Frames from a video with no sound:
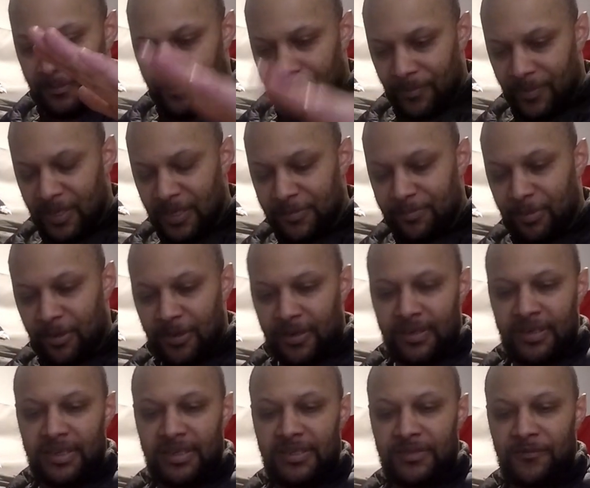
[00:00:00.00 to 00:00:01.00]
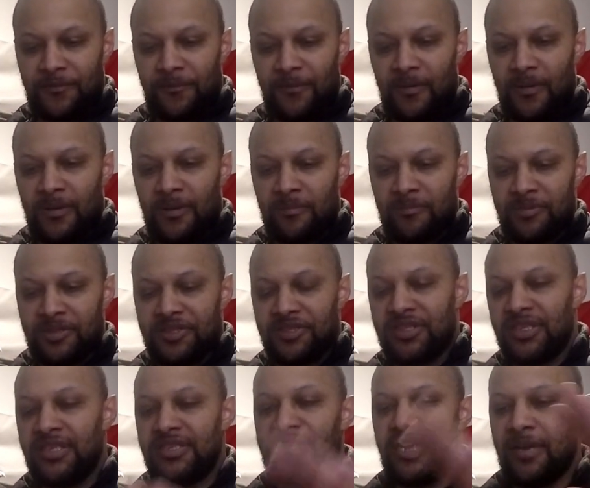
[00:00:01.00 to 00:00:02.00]
this part is from
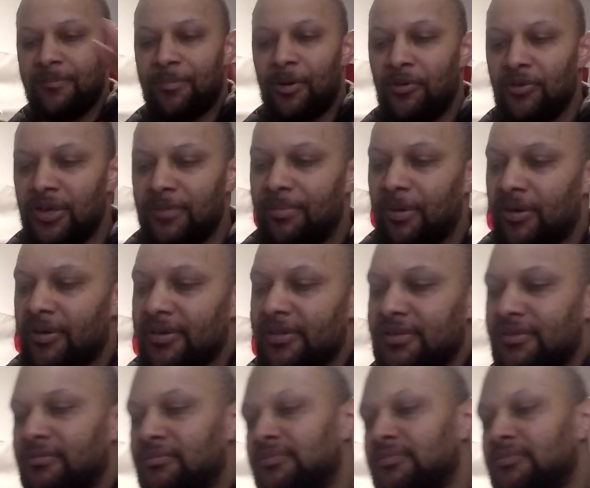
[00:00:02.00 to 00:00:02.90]
CJ Pony Parts.